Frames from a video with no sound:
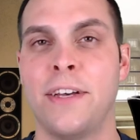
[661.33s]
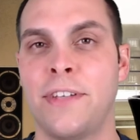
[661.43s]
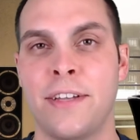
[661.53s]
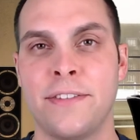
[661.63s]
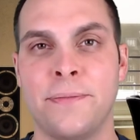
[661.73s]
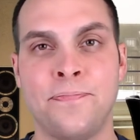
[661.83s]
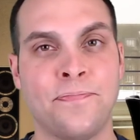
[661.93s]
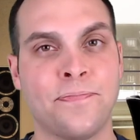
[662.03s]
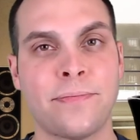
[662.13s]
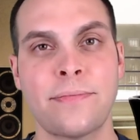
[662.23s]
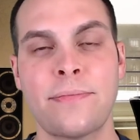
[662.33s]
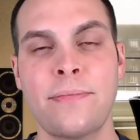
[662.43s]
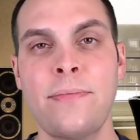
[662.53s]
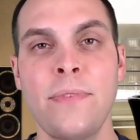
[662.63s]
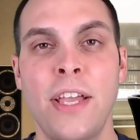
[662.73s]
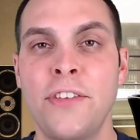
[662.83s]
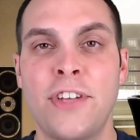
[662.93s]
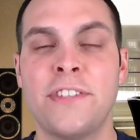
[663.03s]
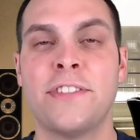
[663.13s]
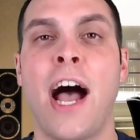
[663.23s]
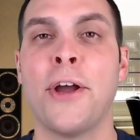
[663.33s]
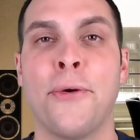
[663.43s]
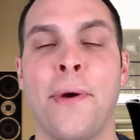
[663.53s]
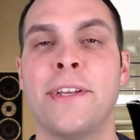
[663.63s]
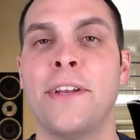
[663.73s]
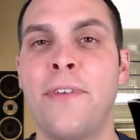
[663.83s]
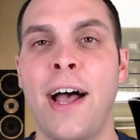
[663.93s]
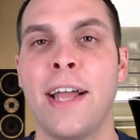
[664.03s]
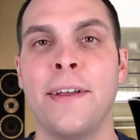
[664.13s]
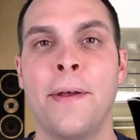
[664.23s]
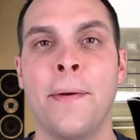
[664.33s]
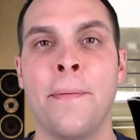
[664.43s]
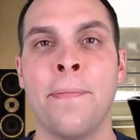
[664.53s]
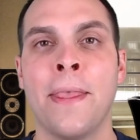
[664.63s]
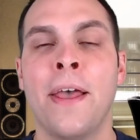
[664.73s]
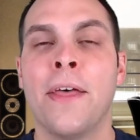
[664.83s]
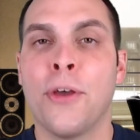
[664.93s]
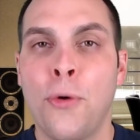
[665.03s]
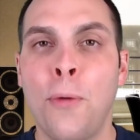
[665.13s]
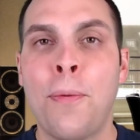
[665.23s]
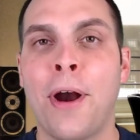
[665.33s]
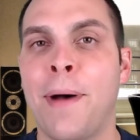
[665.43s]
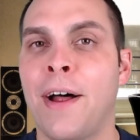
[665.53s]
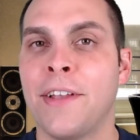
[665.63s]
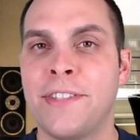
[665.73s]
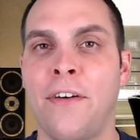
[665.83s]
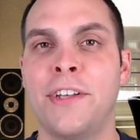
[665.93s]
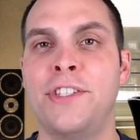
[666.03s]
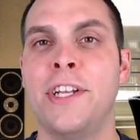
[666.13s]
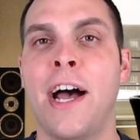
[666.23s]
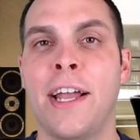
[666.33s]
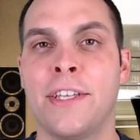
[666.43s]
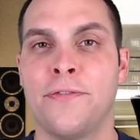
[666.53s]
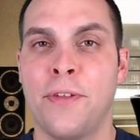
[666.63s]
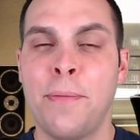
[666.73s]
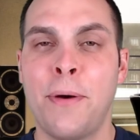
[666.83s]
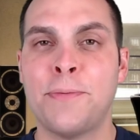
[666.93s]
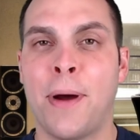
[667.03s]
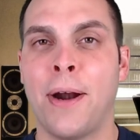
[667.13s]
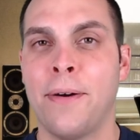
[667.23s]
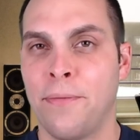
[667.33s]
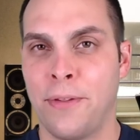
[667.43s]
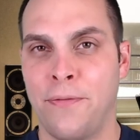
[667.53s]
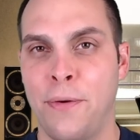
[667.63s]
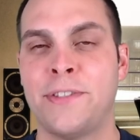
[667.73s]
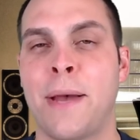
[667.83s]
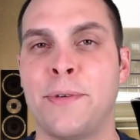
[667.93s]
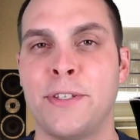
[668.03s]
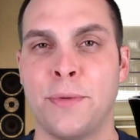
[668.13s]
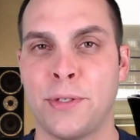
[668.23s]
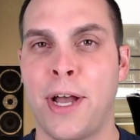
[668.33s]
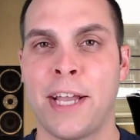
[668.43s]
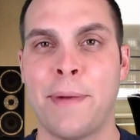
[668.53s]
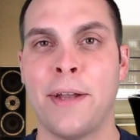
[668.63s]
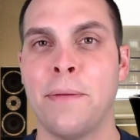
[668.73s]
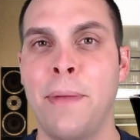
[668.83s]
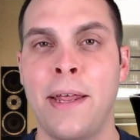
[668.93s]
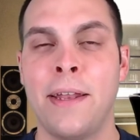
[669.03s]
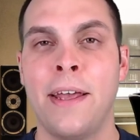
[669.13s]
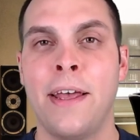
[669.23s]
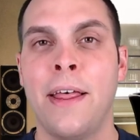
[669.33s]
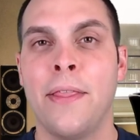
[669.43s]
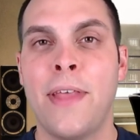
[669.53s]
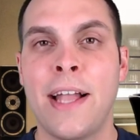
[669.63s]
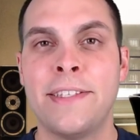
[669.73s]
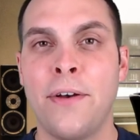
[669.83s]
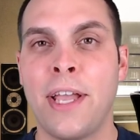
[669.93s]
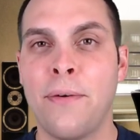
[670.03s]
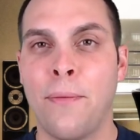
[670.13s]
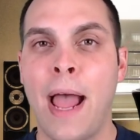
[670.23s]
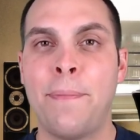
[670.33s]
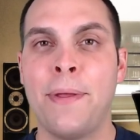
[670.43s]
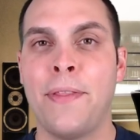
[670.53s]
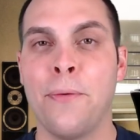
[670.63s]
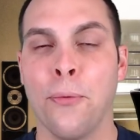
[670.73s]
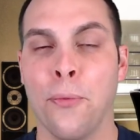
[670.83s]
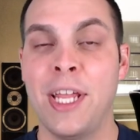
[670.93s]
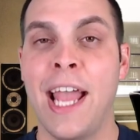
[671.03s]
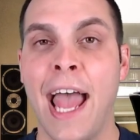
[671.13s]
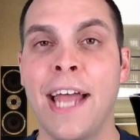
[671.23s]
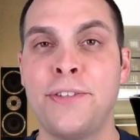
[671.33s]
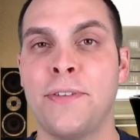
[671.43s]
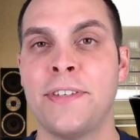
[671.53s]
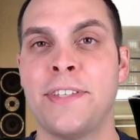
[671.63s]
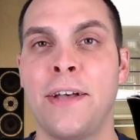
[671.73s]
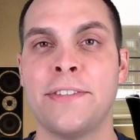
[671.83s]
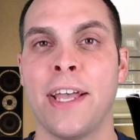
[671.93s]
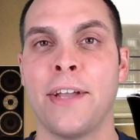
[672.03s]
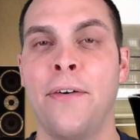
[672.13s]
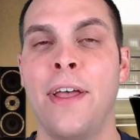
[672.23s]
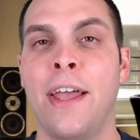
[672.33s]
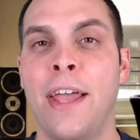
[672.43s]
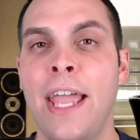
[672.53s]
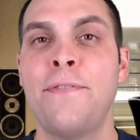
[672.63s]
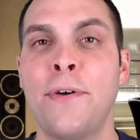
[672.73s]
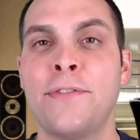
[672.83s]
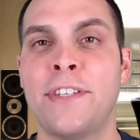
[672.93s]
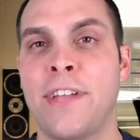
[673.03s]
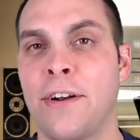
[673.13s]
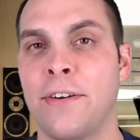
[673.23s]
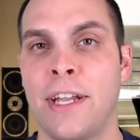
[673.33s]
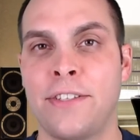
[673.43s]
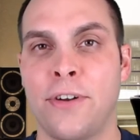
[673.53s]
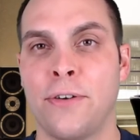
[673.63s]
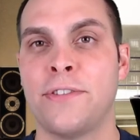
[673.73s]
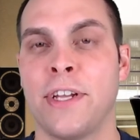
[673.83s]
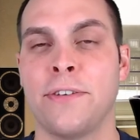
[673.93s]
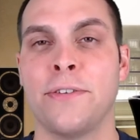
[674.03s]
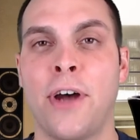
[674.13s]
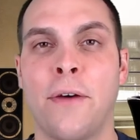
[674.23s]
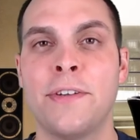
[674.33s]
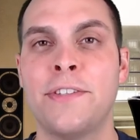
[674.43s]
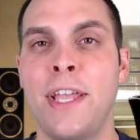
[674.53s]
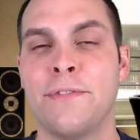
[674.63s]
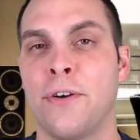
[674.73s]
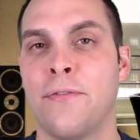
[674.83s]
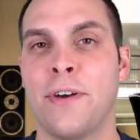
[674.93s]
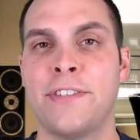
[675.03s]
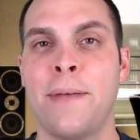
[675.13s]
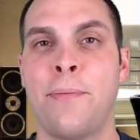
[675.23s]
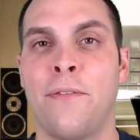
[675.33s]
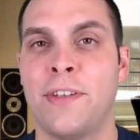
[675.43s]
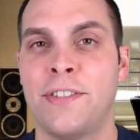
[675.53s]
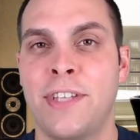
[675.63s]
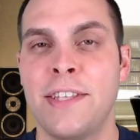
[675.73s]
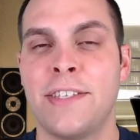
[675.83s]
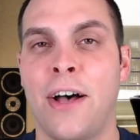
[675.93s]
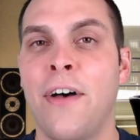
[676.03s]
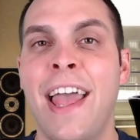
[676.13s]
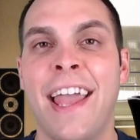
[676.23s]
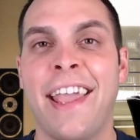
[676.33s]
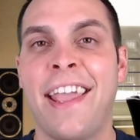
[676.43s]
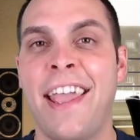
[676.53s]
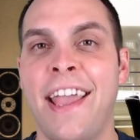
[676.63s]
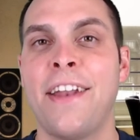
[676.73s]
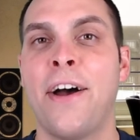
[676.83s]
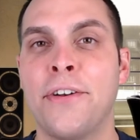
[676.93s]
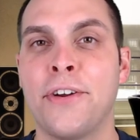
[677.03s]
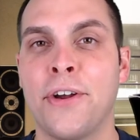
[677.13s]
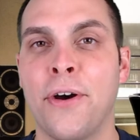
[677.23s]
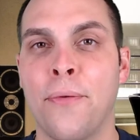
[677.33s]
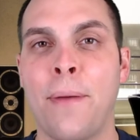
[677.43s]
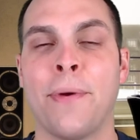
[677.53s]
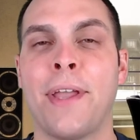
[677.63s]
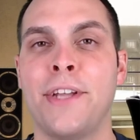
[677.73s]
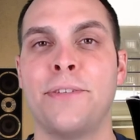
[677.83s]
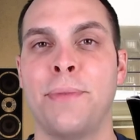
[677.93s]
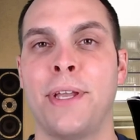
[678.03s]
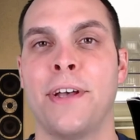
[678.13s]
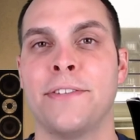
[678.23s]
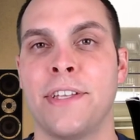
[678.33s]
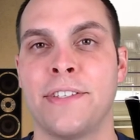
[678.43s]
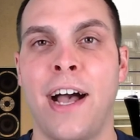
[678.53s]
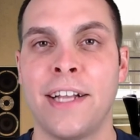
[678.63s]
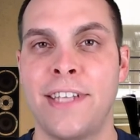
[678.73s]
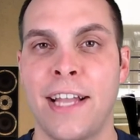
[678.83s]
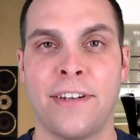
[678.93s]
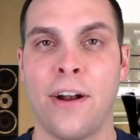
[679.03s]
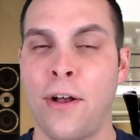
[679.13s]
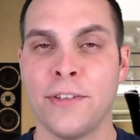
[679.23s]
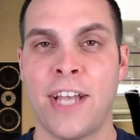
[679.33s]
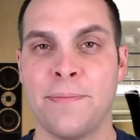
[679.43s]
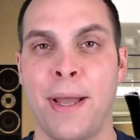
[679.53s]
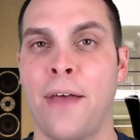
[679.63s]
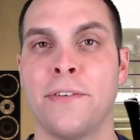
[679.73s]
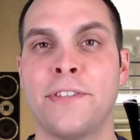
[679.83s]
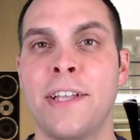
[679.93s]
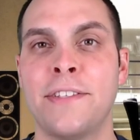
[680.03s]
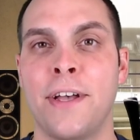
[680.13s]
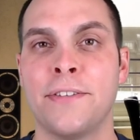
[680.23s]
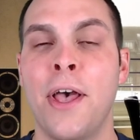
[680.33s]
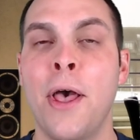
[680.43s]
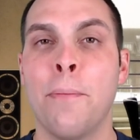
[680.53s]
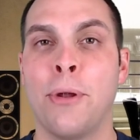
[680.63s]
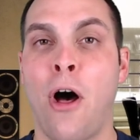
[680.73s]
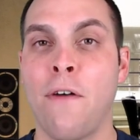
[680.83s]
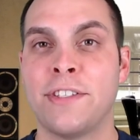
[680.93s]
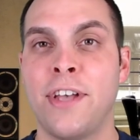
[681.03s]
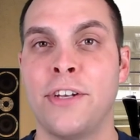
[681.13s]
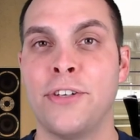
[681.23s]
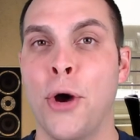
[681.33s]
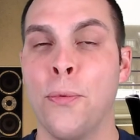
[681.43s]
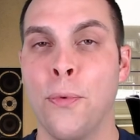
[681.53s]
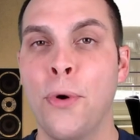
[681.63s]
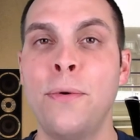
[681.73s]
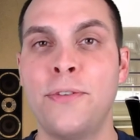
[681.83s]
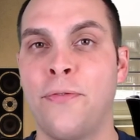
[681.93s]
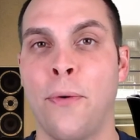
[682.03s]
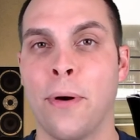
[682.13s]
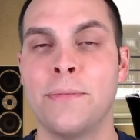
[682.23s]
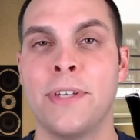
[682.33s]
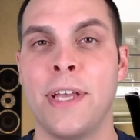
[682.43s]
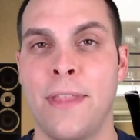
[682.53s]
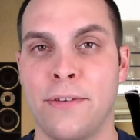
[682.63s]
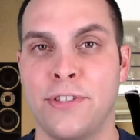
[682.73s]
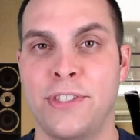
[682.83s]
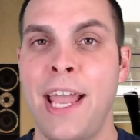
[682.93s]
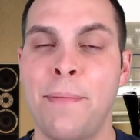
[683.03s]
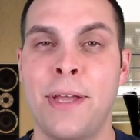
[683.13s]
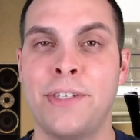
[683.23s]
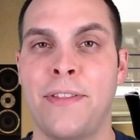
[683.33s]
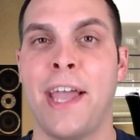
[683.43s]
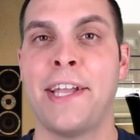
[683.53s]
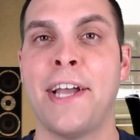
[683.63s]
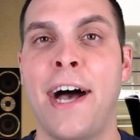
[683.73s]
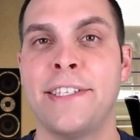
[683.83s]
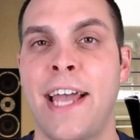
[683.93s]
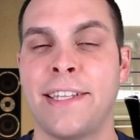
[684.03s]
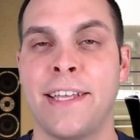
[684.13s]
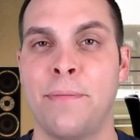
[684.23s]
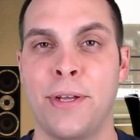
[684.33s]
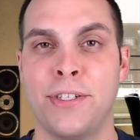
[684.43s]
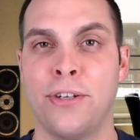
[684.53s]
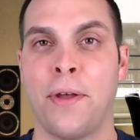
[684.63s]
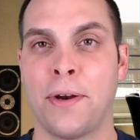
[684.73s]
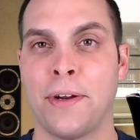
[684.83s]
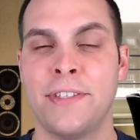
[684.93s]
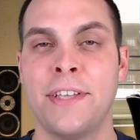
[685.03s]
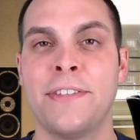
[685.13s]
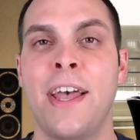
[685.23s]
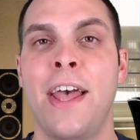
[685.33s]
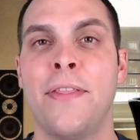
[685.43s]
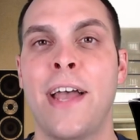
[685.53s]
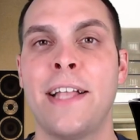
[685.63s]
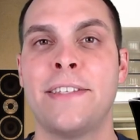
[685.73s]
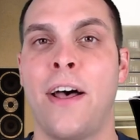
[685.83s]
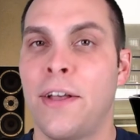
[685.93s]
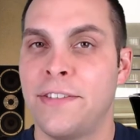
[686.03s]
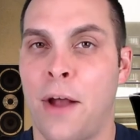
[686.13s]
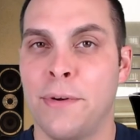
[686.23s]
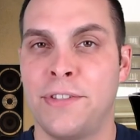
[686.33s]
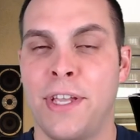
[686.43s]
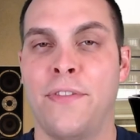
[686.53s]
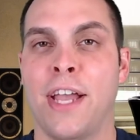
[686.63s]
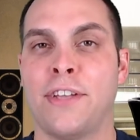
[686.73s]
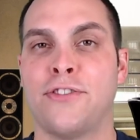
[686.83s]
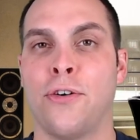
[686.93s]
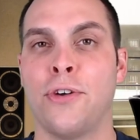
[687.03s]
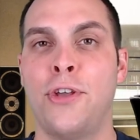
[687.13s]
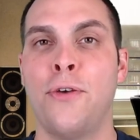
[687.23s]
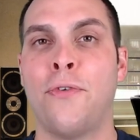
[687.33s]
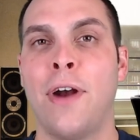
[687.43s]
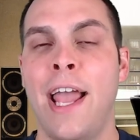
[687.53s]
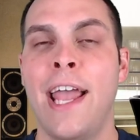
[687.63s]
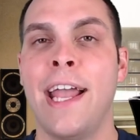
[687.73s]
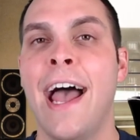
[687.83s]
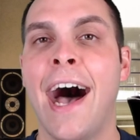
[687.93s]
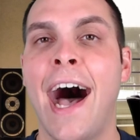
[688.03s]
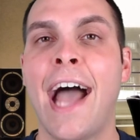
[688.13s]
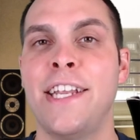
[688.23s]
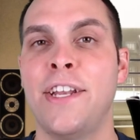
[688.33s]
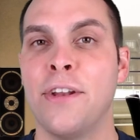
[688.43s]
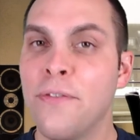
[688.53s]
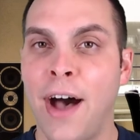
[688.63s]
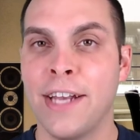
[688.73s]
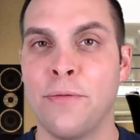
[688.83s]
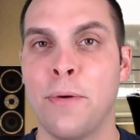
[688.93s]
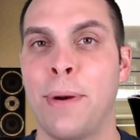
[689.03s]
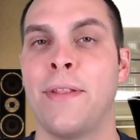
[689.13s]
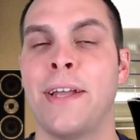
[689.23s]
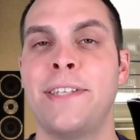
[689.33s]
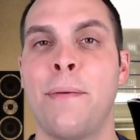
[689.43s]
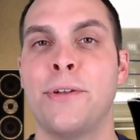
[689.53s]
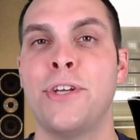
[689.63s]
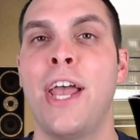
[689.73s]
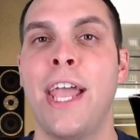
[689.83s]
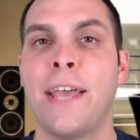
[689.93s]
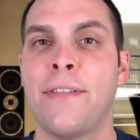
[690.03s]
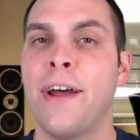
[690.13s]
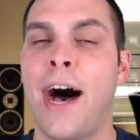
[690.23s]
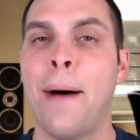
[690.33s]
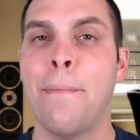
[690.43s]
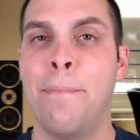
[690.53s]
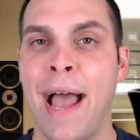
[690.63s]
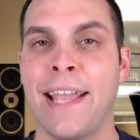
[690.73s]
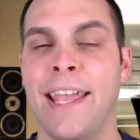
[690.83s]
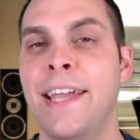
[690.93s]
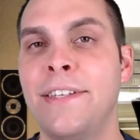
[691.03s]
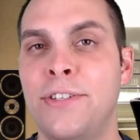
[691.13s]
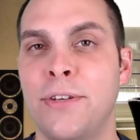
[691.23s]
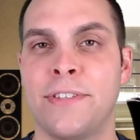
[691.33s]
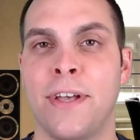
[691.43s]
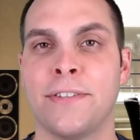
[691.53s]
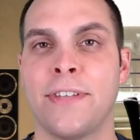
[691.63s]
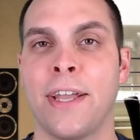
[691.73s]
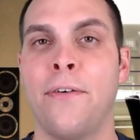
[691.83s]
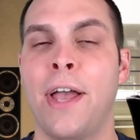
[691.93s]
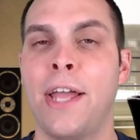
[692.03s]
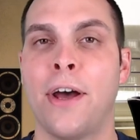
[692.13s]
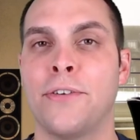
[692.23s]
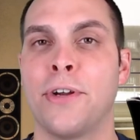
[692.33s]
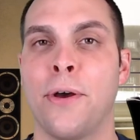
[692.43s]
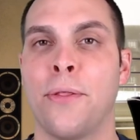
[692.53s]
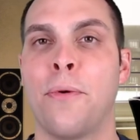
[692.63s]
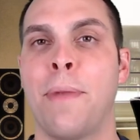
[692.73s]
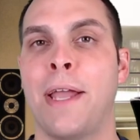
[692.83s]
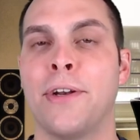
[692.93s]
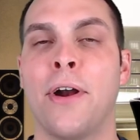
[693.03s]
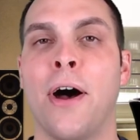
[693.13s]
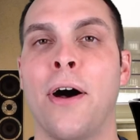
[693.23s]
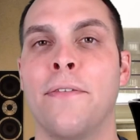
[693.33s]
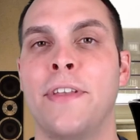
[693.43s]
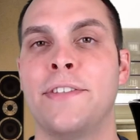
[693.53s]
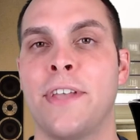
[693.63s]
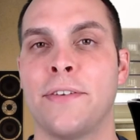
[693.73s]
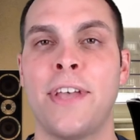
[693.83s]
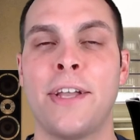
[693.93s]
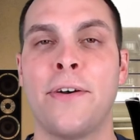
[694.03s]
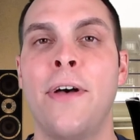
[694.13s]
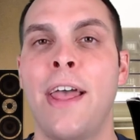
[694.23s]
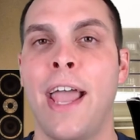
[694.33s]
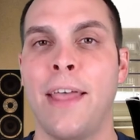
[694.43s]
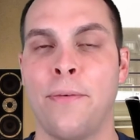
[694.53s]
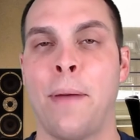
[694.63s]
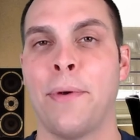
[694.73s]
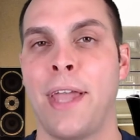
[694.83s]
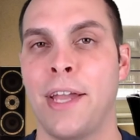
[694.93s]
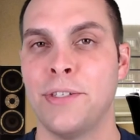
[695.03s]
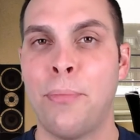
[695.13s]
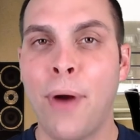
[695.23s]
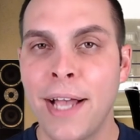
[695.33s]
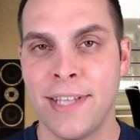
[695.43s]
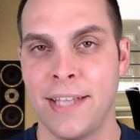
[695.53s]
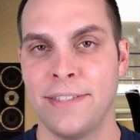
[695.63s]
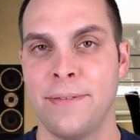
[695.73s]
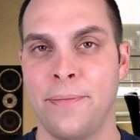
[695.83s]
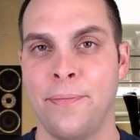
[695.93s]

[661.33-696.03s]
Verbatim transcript: cell does. It's just not going to divide. The cool part about a cell in G0 is, for the most part, with a few exceptions which we'll talk about in a minute, that cell can rapidly re-enter the cell cycle if those external signals are received. So for example, if a skin cell can't undergo replication because it's contacted on all sides by other skin cells, but all of a sudden a wound forms and there's damage and that contact inhibition no longer exists, that cell has now received the external cue for, hey, I need to divide to repair that damage. It can then hop back into the cell cycle and undergo the remainder of the cell cycle and the replication process.